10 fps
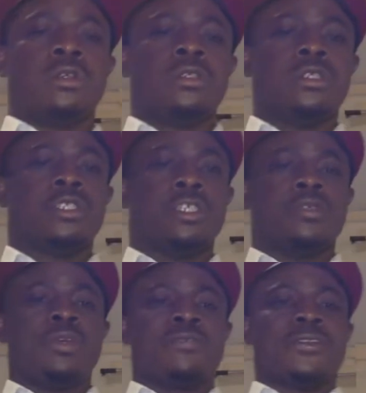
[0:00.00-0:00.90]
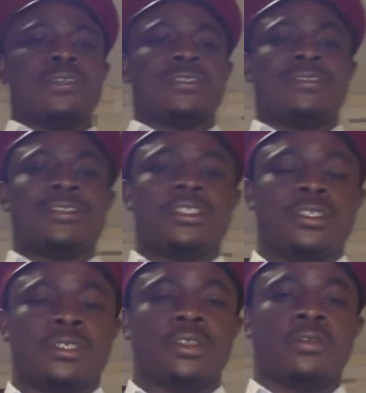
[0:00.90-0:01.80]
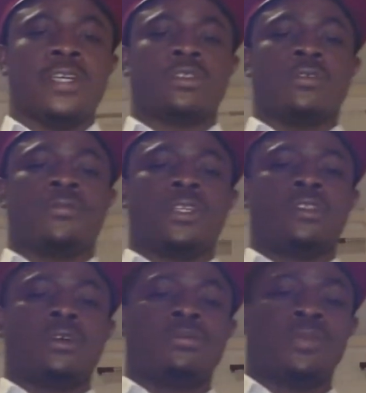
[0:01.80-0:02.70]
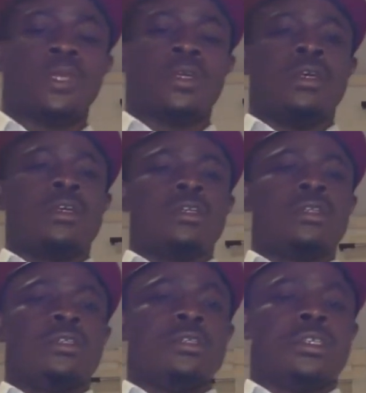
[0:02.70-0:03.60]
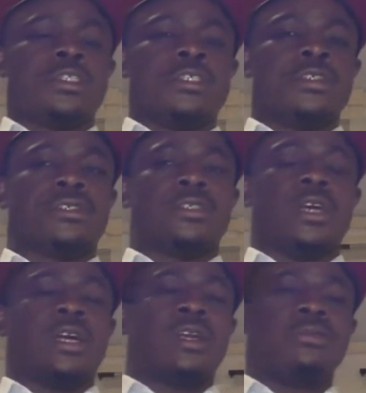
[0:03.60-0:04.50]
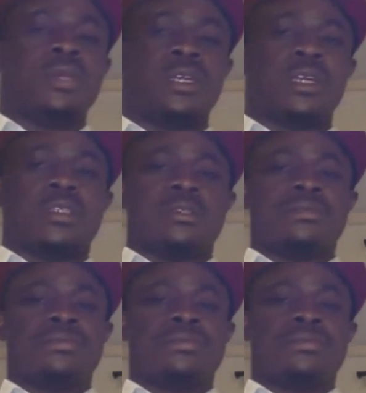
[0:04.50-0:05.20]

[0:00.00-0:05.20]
Greetings, dear friends. Greetings, lovers of freedom. Greetings, Anambrians.